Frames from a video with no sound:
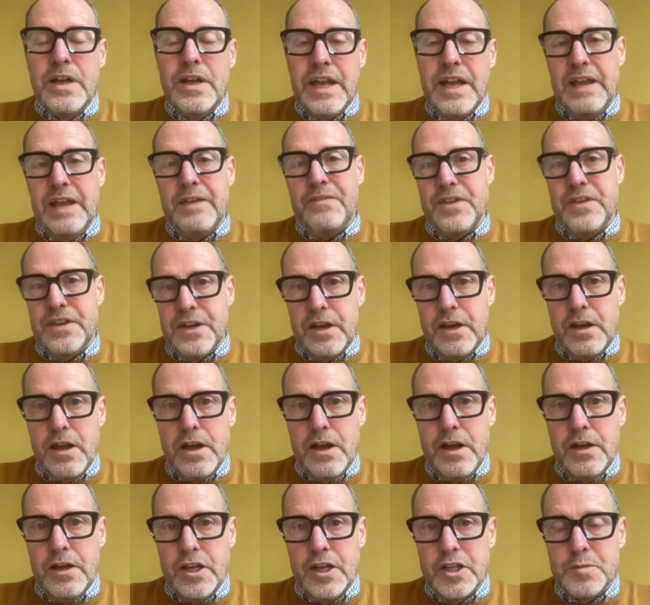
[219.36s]
if an
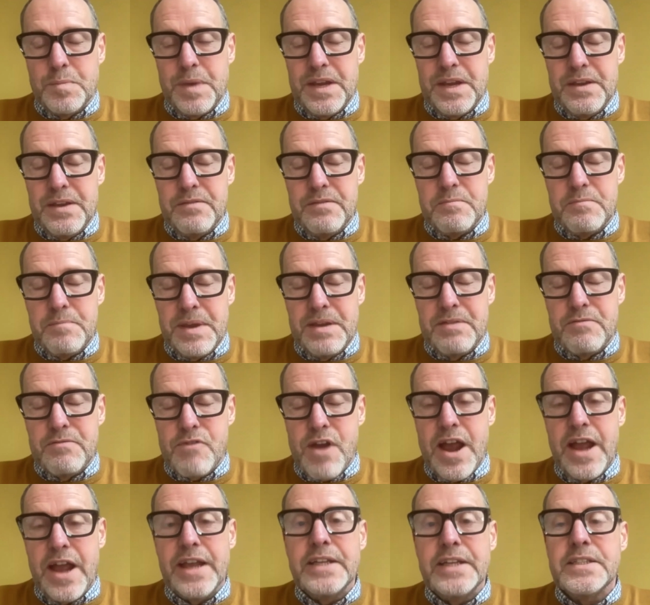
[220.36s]
alert has been
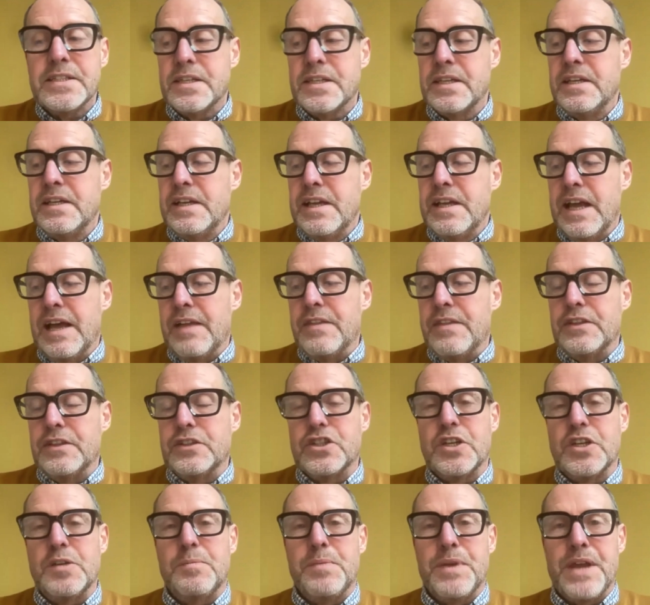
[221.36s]
raised, and the
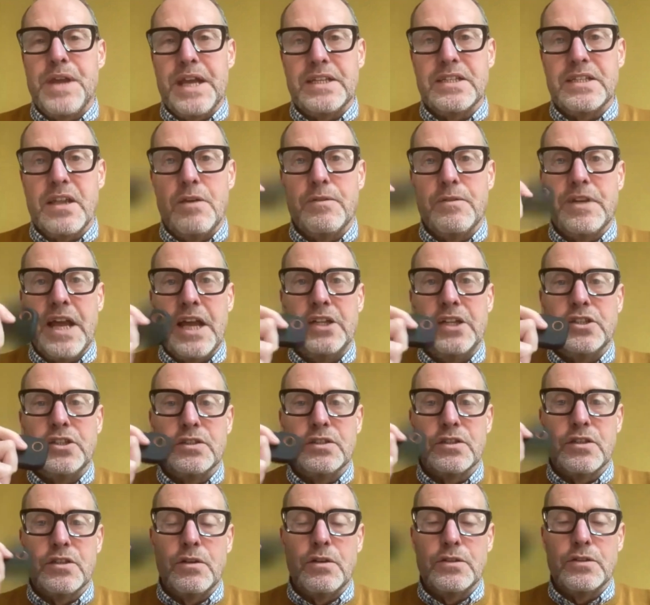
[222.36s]
GPS location has
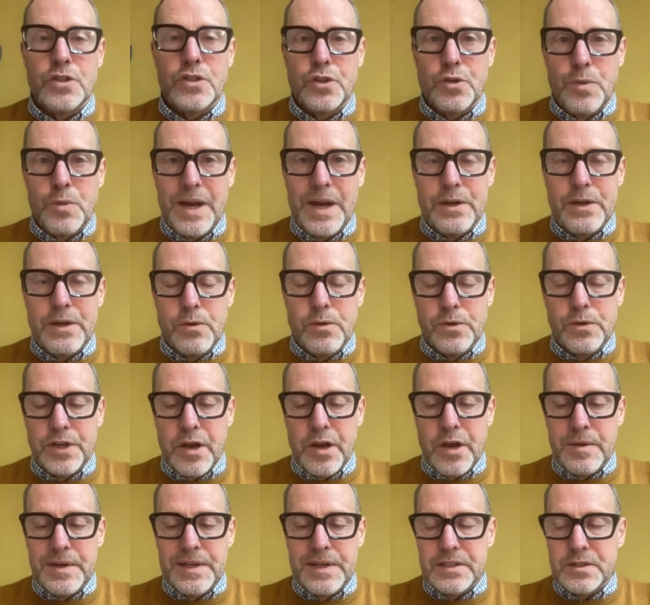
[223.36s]
got 2-way
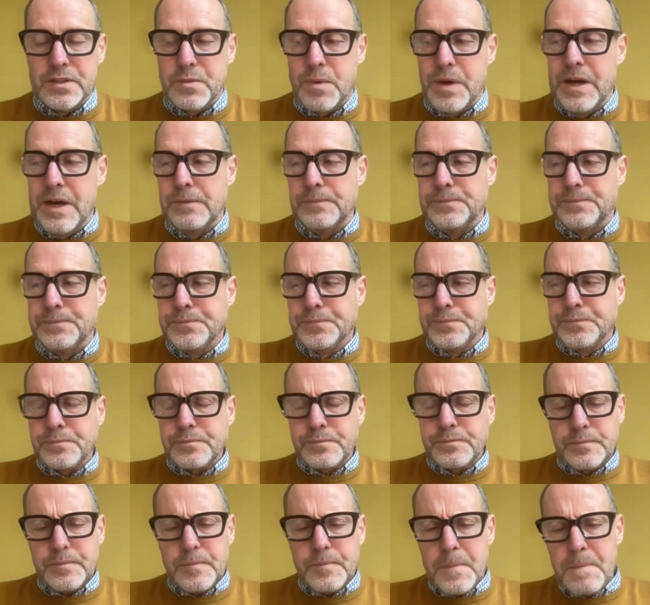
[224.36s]
audio in as well.
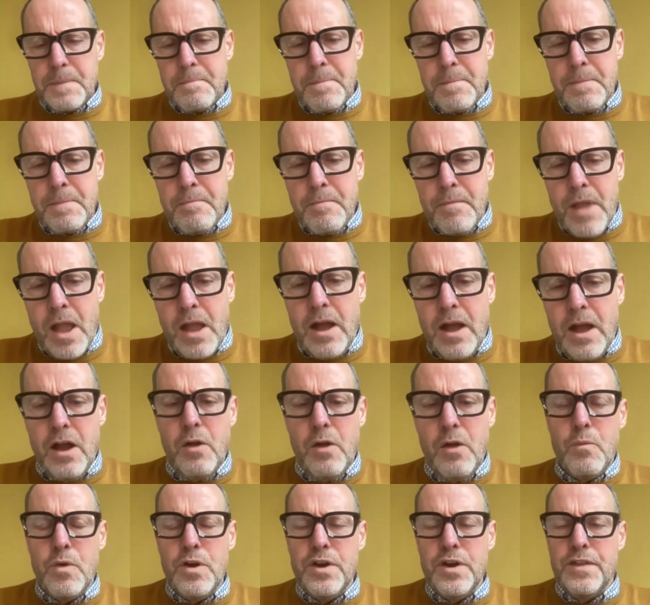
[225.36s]

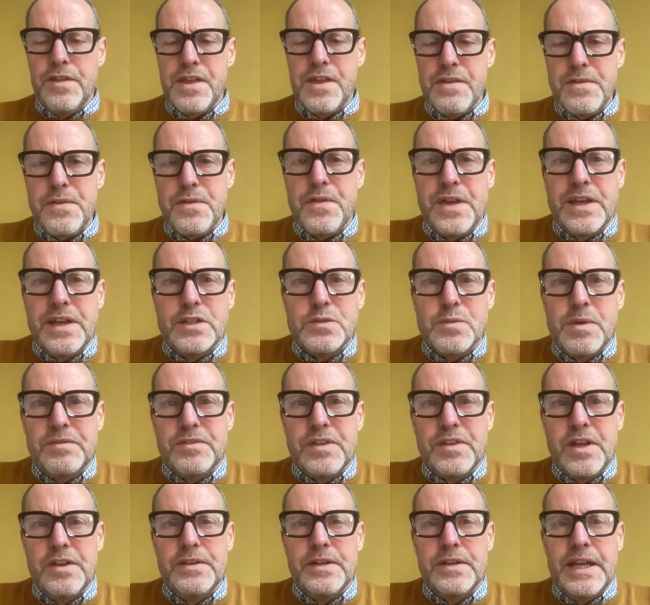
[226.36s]
One of the other things we've
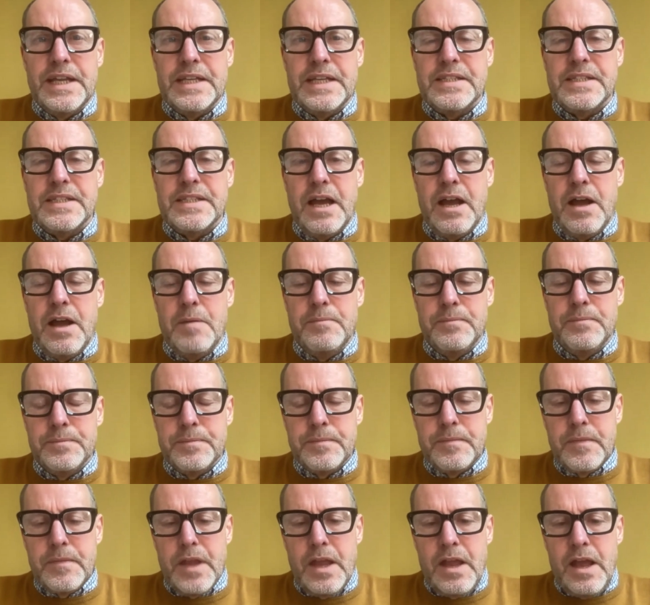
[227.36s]
done is
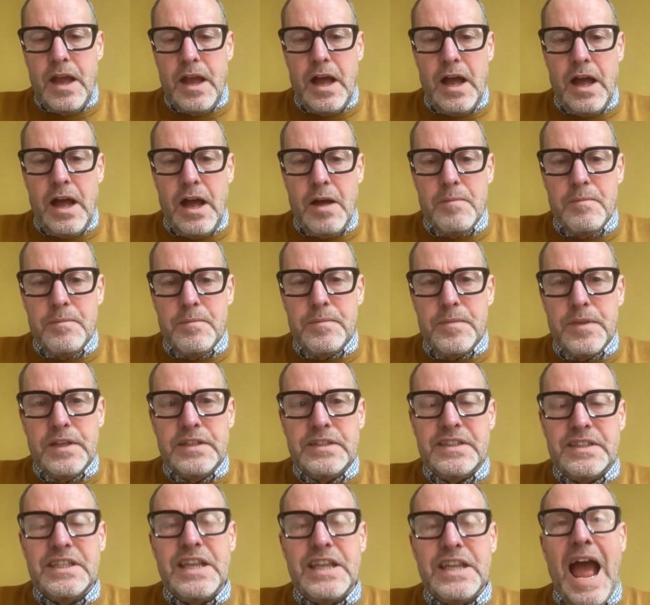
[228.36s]

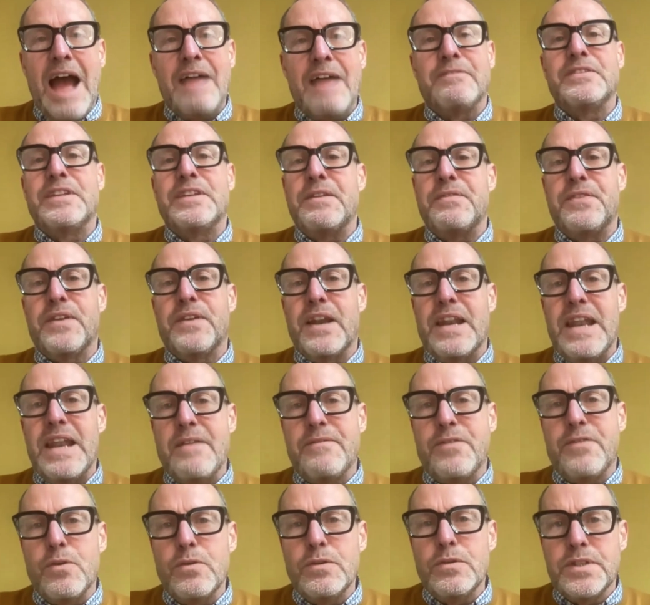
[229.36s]
have different
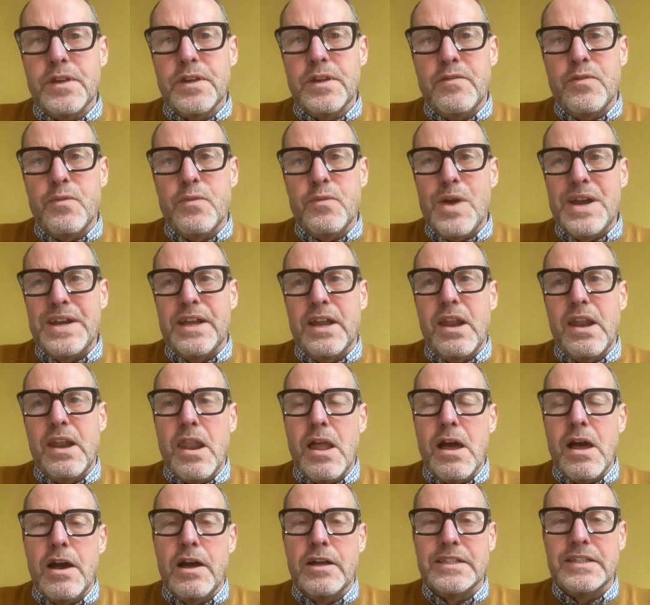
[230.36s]
levels of when
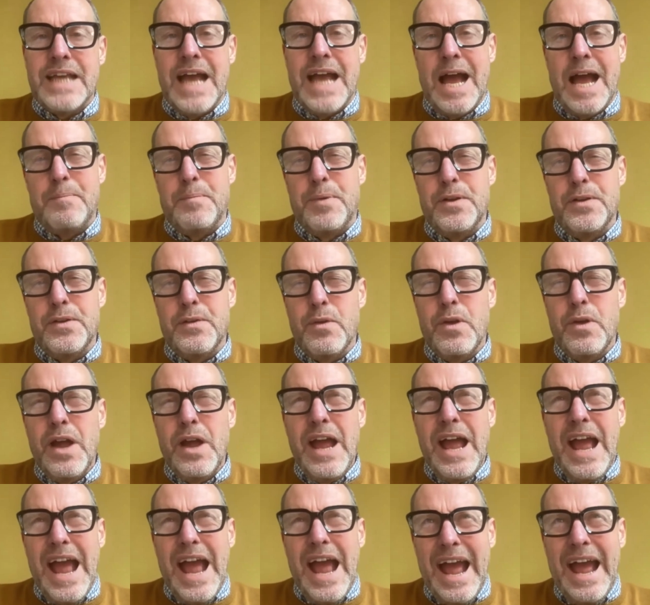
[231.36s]
alerts happen,
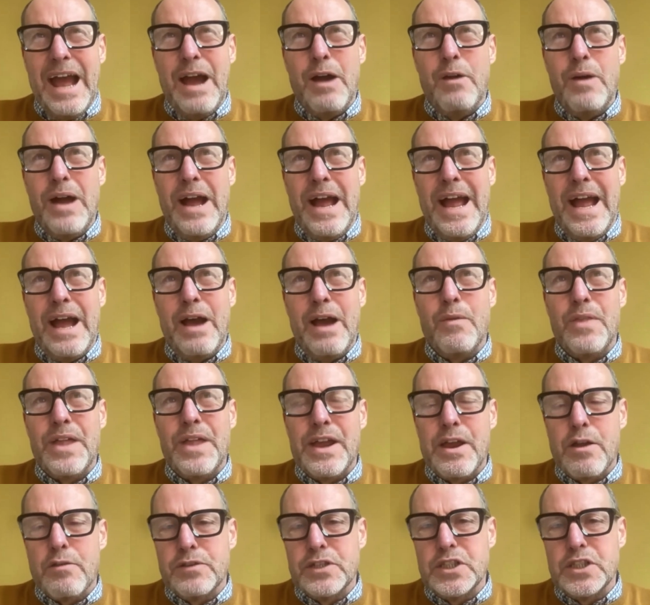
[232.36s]
how they
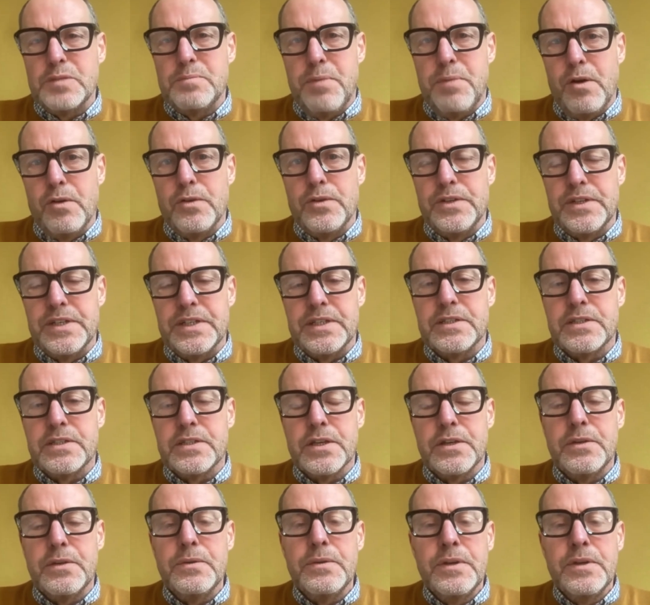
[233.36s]
are responded
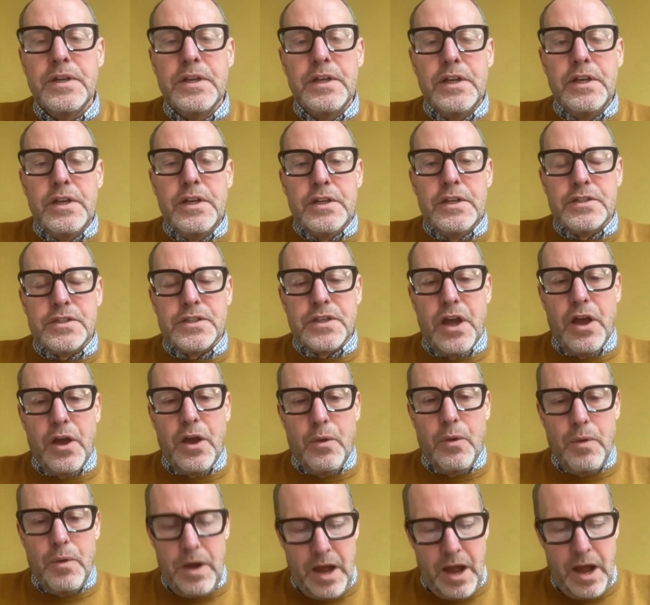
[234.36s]
to.
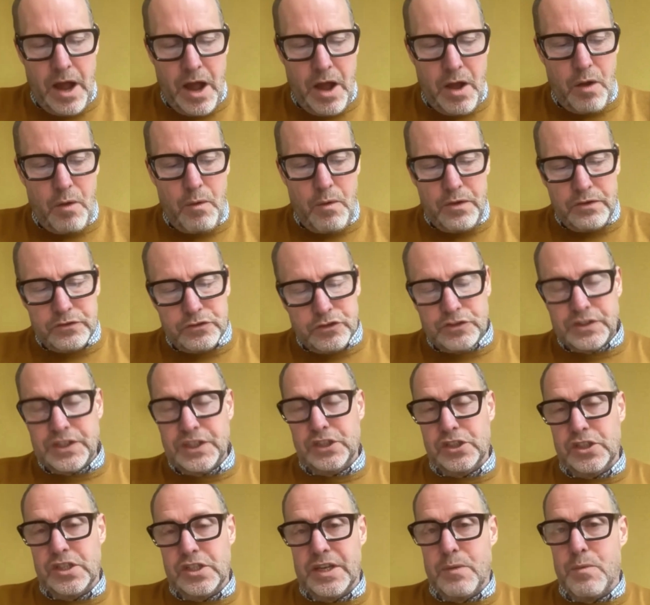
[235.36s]
So
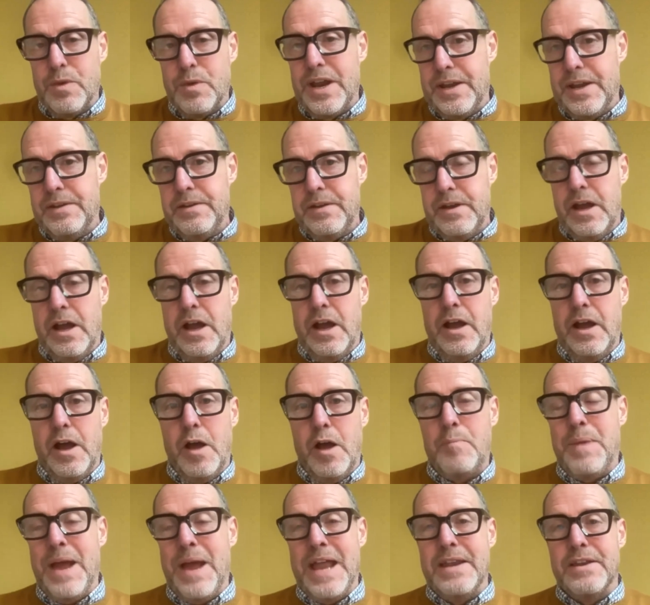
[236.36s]
traditionally, when a
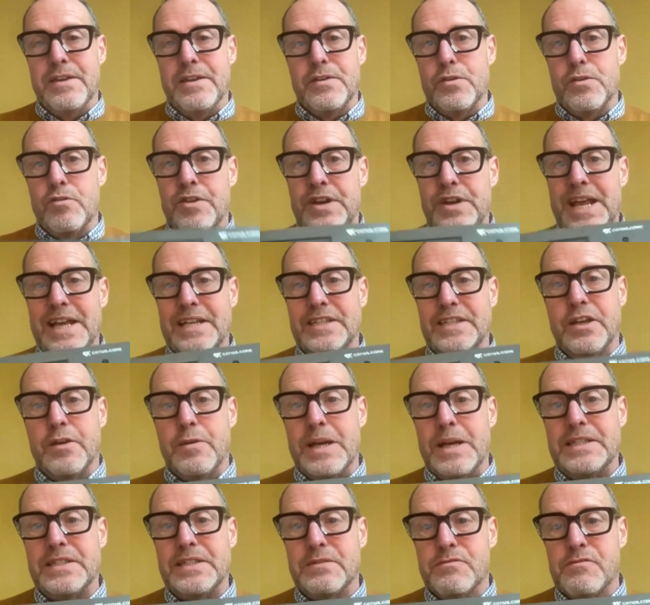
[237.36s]
pendant or an
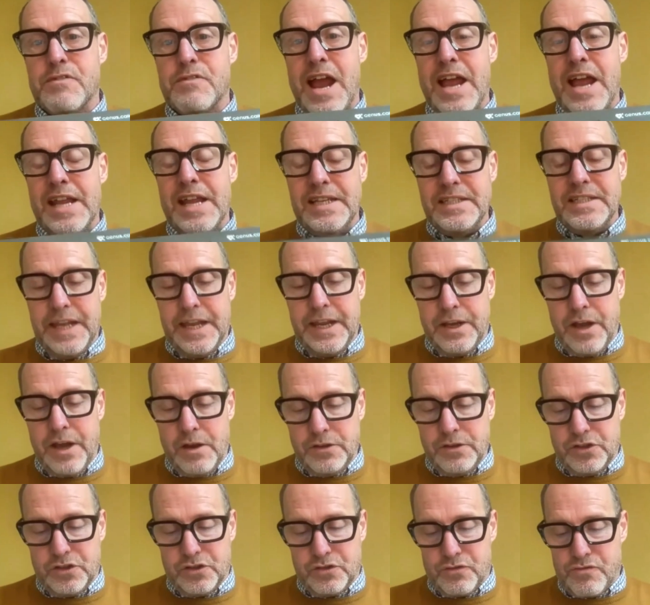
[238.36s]
SOS is raised, it goes
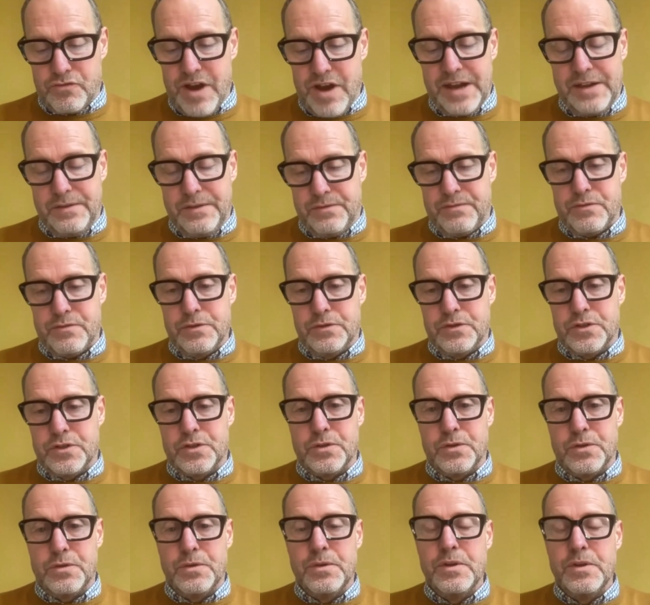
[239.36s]
straight through
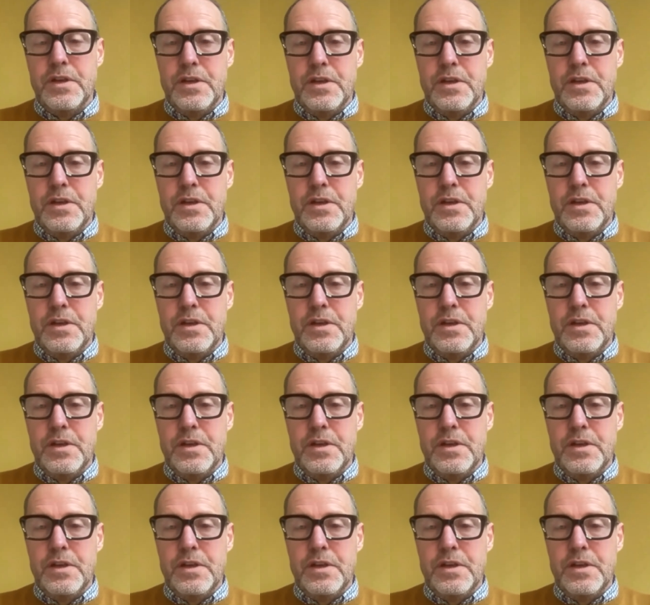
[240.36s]
to